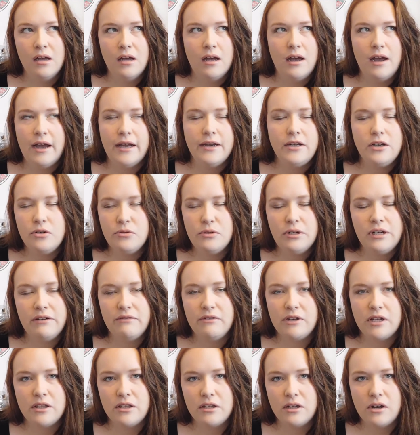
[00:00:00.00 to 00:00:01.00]
I know I have
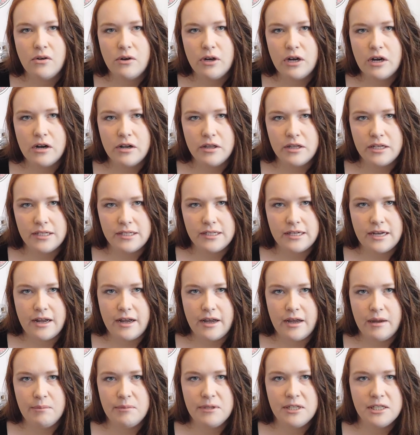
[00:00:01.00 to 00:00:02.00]
nothing going on at that
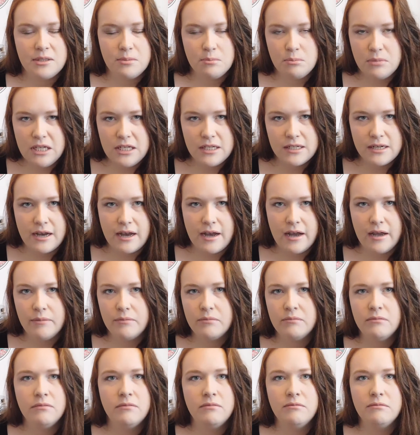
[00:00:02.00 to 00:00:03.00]
time. It's me
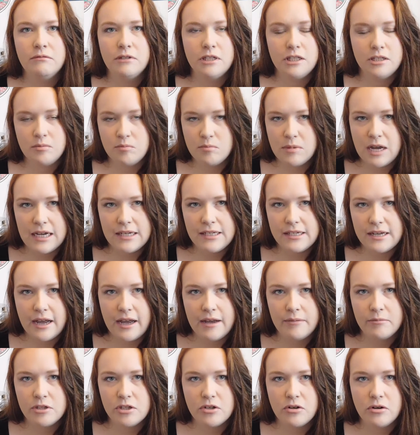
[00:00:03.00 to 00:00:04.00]
time. It's my
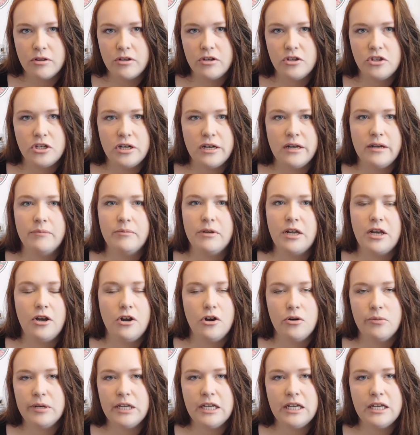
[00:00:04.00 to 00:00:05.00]
time to go to the gym, and
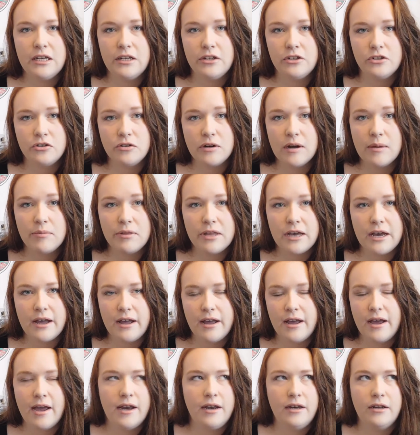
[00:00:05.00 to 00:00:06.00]
nobody can interrupt
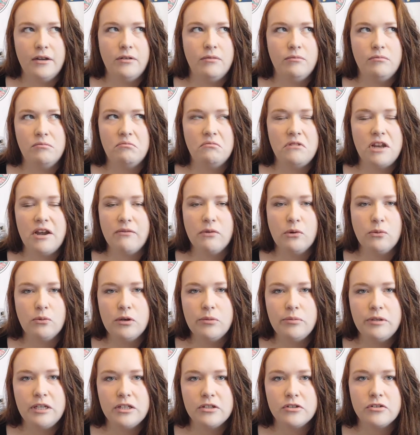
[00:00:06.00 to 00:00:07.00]
that, and it never
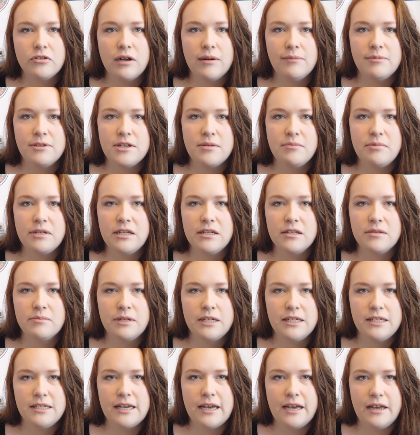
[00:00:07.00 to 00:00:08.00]
will be interrupted because
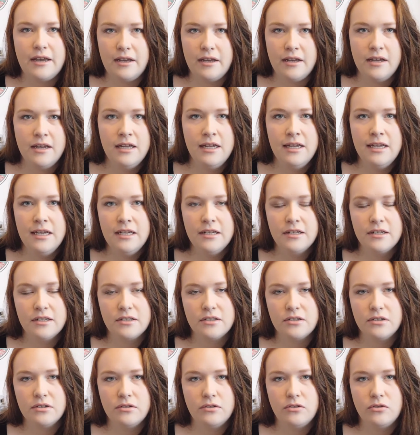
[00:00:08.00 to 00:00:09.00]
my day
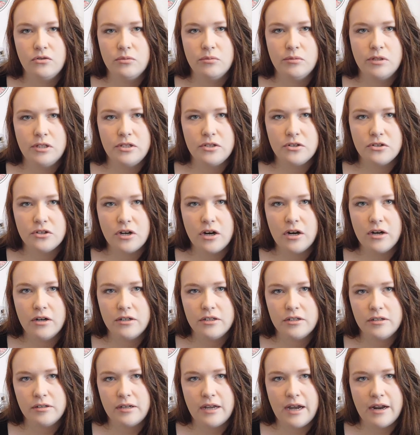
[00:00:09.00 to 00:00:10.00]
doesn't normally start
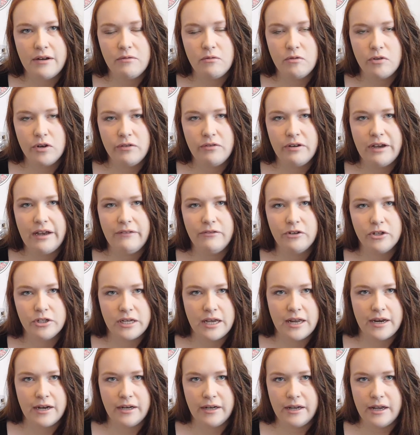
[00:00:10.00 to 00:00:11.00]
until 9:45 or
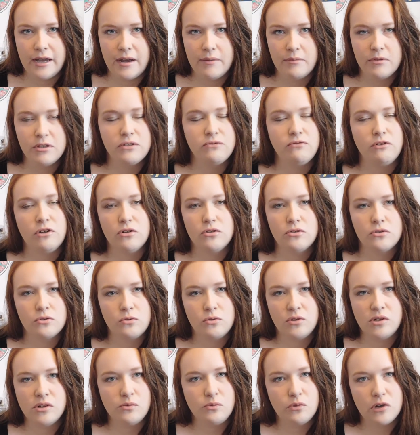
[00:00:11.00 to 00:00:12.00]
10 a.m. as far as
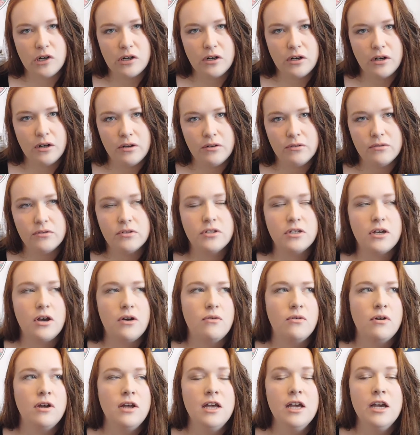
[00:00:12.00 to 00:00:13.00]
school and work goes.
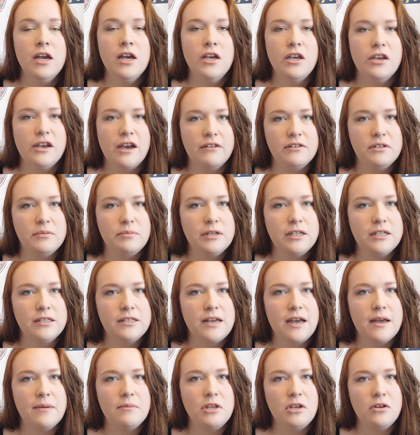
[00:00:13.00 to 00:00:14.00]
So you have to pick a
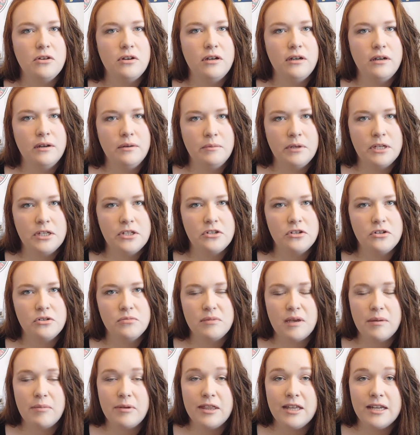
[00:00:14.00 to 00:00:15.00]
time that you can commit to.
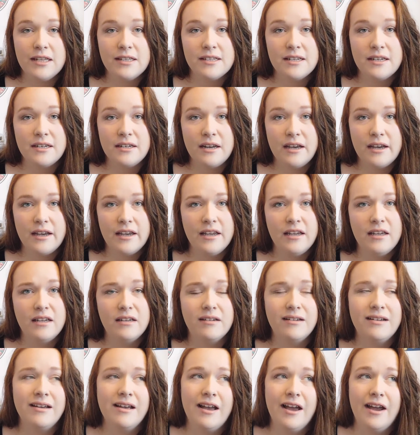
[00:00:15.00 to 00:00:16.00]
Maybe that's at
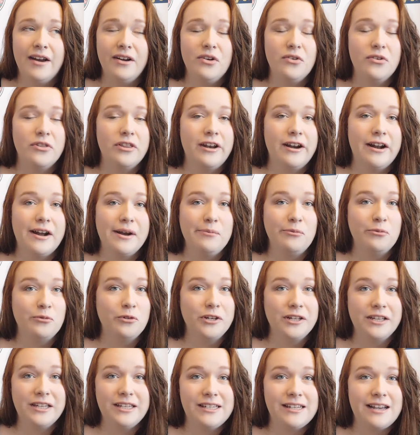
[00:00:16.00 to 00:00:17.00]
night. I know that I'm
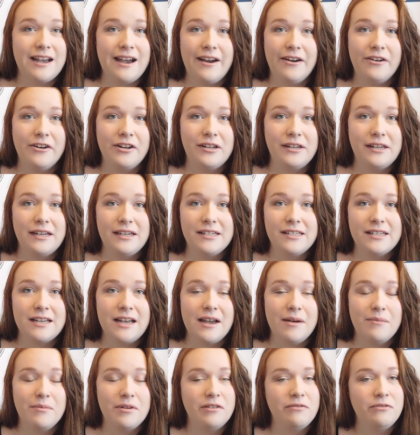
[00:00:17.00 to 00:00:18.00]
really tired at
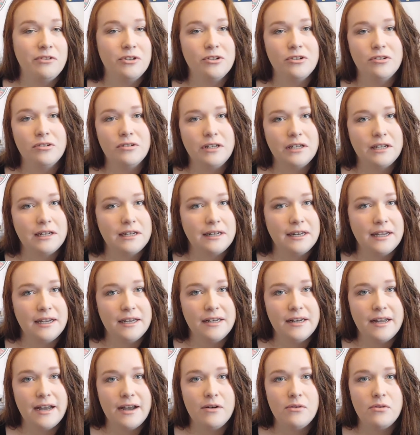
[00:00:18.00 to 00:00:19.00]
nighttime, but if you're like a
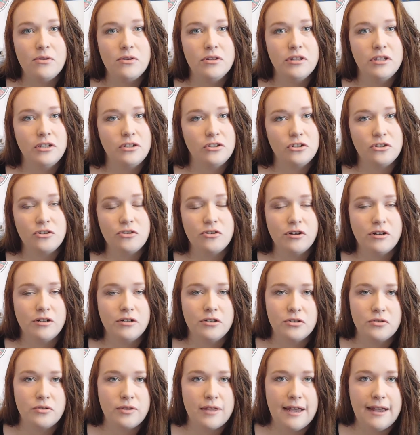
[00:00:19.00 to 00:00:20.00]
night owl, then sure,
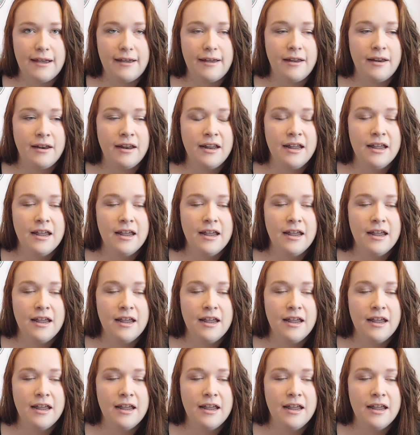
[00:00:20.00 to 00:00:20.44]
do that.